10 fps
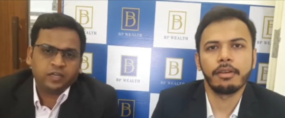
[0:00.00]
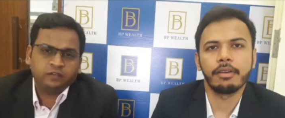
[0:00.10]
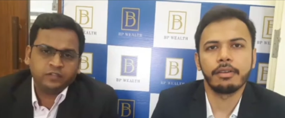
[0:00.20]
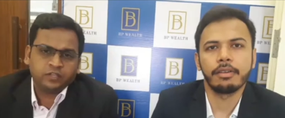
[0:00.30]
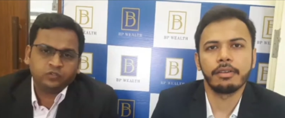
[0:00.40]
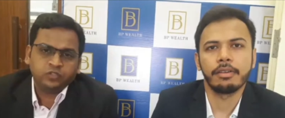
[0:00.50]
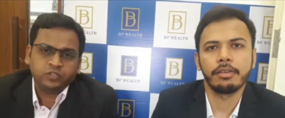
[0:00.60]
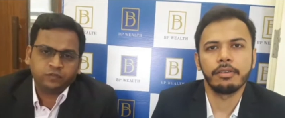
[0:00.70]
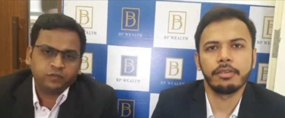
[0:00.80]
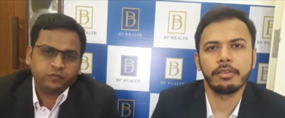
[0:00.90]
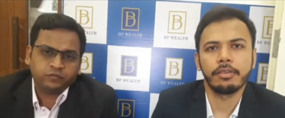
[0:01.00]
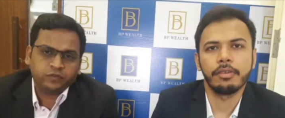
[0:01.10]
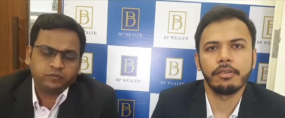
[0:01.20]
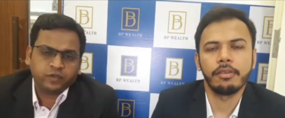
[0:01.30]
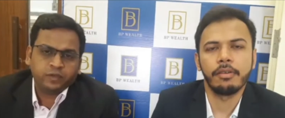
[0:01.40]

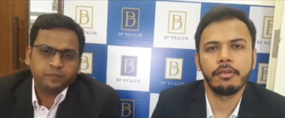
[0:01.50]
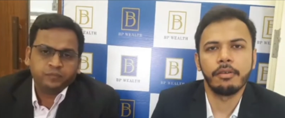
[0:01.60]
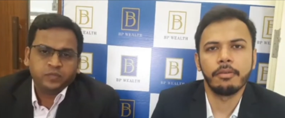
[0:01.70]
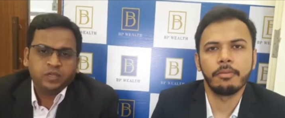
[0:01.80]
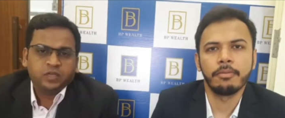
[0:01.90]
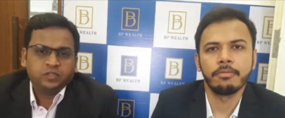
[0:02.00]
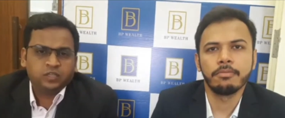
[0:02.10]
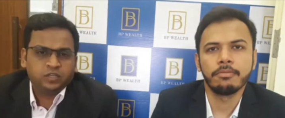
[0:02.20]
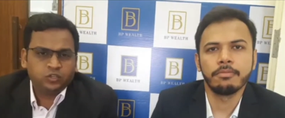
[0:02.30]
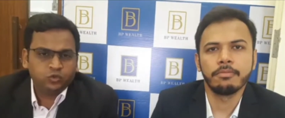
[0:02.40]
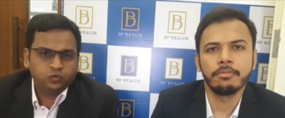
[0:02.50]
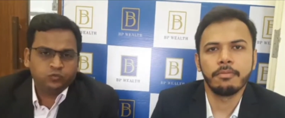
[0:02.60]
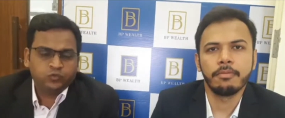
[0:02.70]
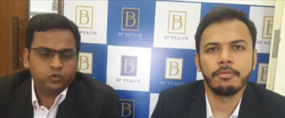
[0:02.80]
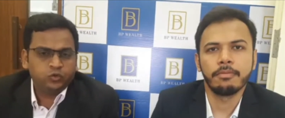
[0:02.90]
Speaker 1: 11,755. The
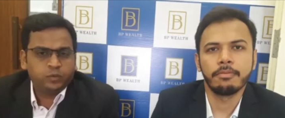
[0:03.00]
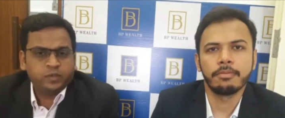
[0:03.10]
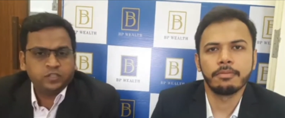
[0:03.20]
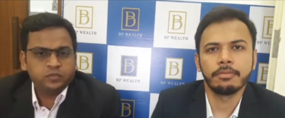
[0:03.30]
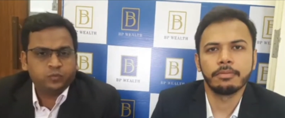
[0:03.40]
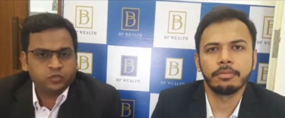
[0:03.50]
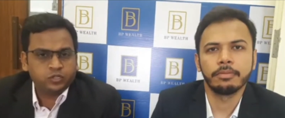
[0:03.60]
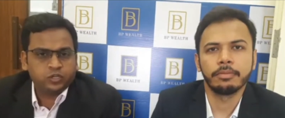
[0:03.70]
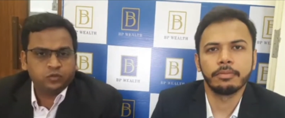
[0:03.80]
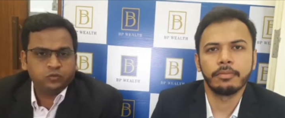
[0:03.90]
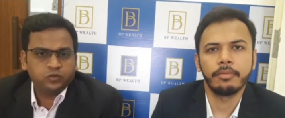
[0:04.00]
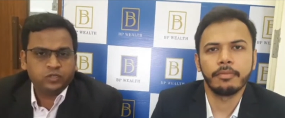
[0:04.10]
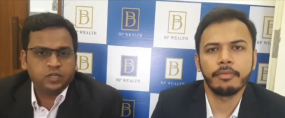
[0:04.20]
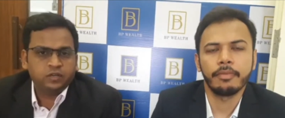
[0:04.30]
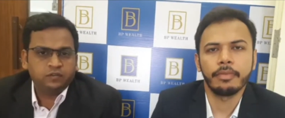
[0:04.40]
view remains positive
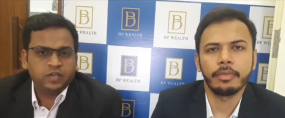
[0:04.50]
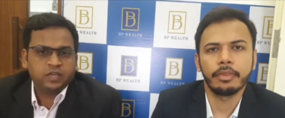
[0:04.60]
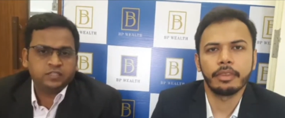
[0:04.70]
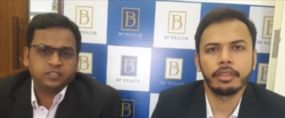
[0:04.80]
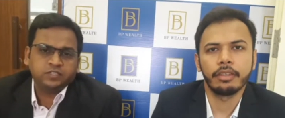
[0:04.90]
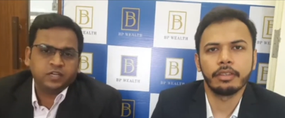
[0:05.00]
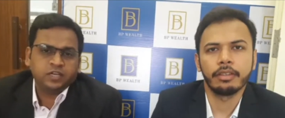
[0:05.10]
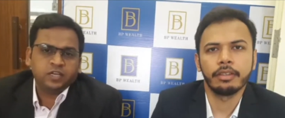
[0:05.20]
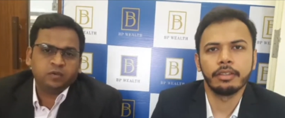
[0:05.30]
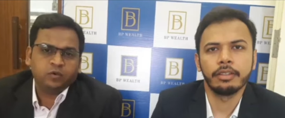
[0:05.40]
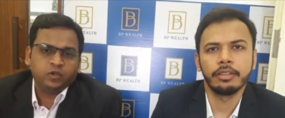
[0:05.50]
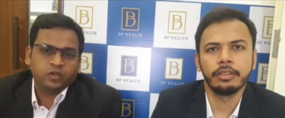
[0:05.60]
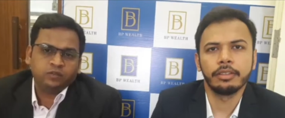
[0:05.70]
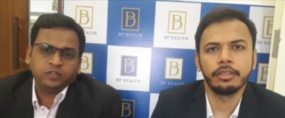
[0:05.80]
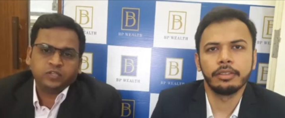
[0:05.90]
till we are sustaining above
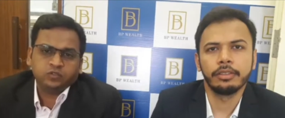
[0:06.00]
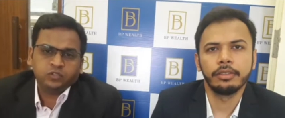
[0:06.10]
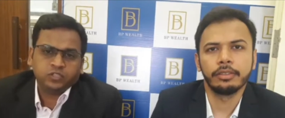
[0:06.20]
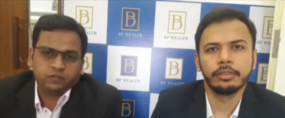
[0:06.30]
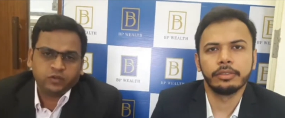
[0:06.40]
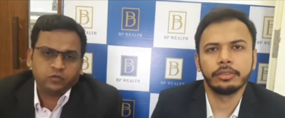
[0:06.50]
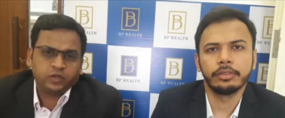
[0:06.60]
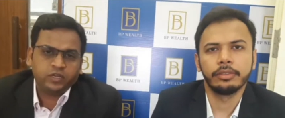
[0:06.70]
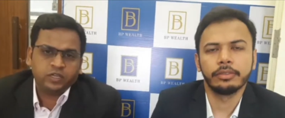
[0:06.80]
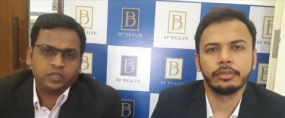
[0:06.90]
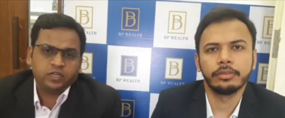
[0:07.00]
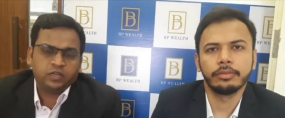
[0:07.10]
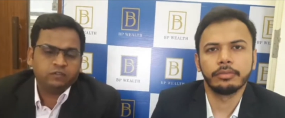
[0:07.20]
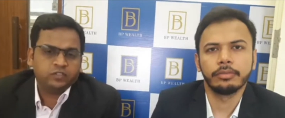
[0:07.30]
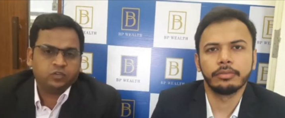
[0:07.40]
11,720,
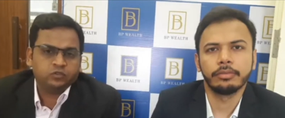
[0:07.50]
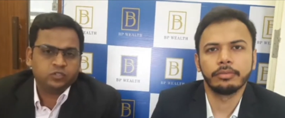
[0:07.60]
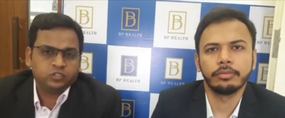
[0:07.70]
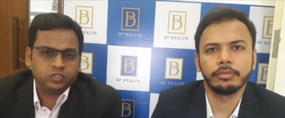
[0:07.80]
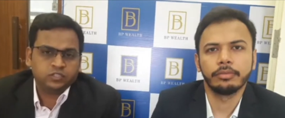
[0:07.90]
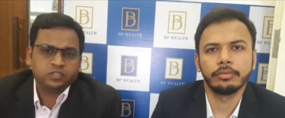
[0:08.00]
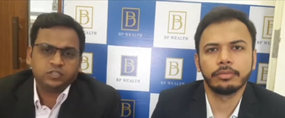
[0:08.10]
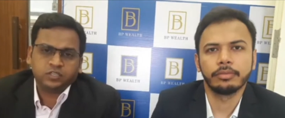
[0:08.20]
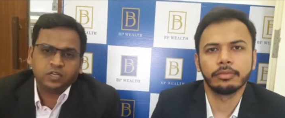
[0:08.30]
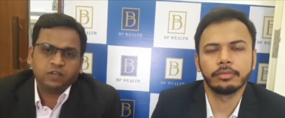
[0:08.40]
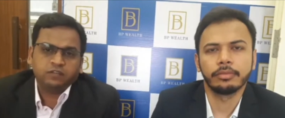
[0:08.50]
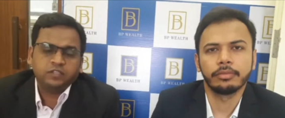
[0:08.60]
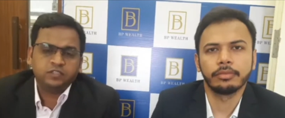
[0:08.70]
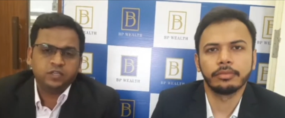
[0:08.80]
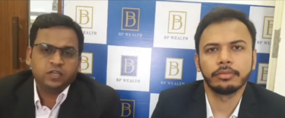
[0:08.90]
11,660
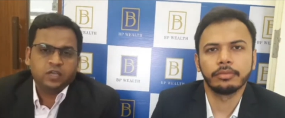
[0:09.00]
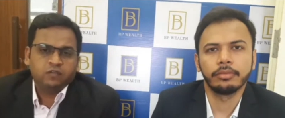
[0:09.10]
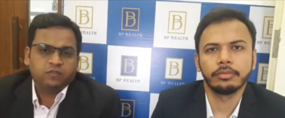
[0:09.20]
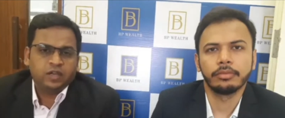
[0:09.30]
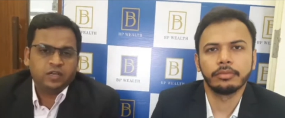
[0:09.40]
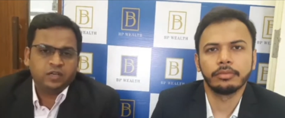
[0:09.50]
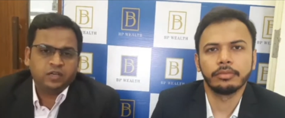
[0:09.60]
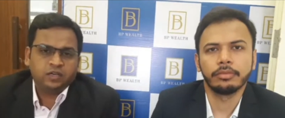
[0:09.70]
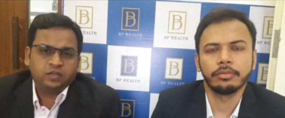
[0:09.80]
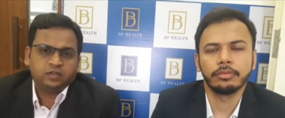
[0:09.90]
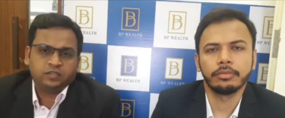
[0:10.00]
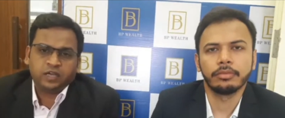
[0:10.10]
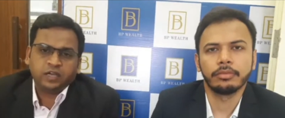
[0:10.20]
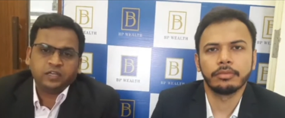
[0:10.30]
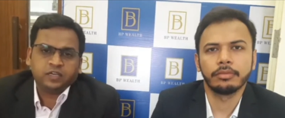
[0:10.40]
levels, while target